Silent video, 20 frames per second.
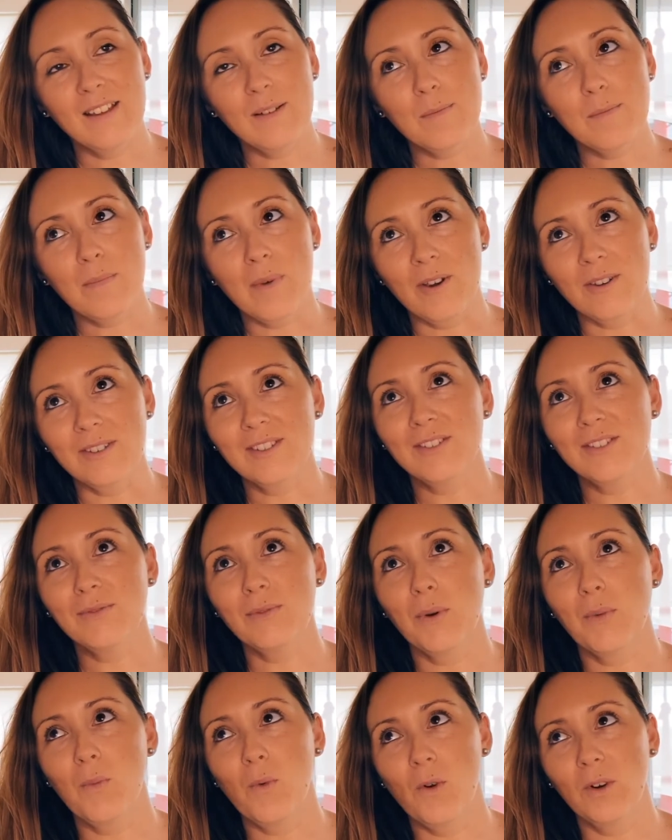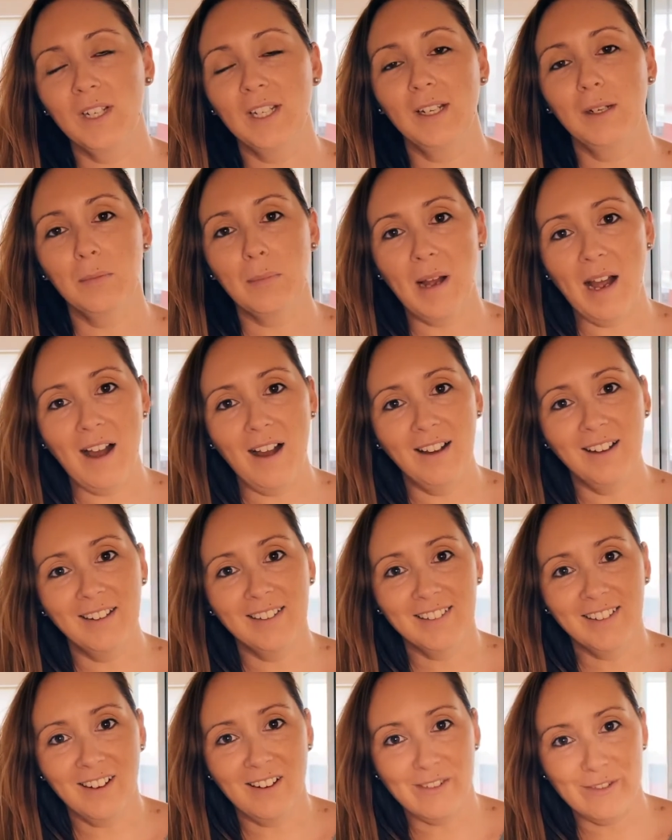most rewarding part
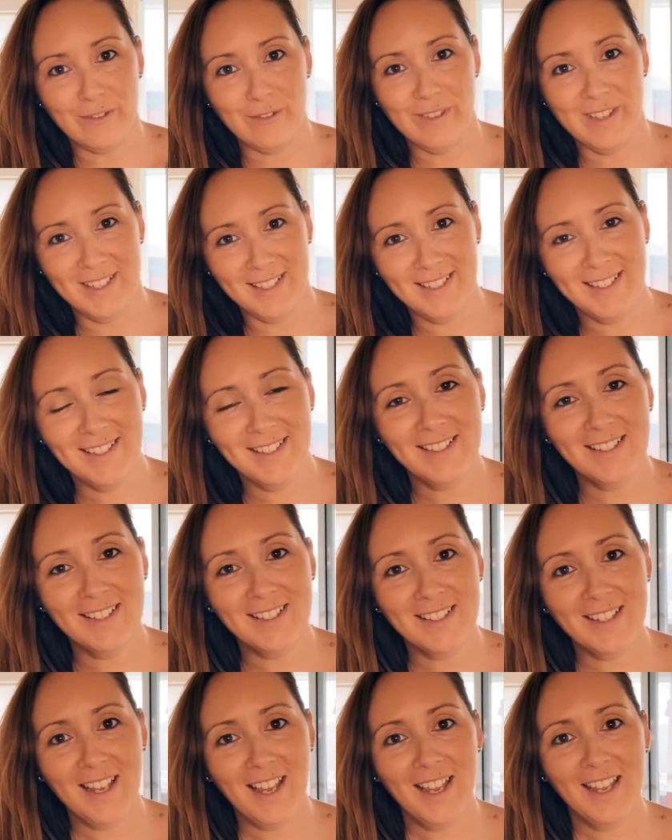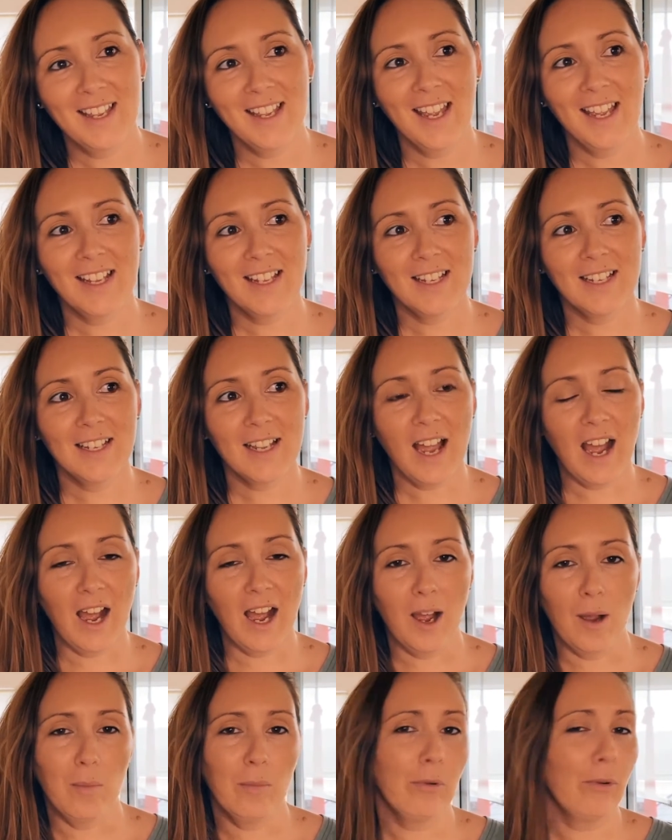of this
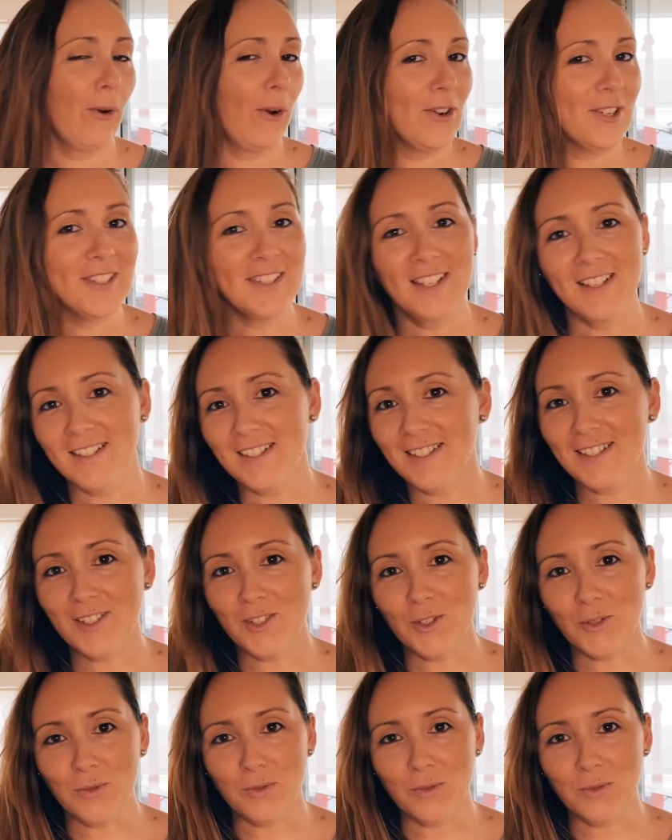process of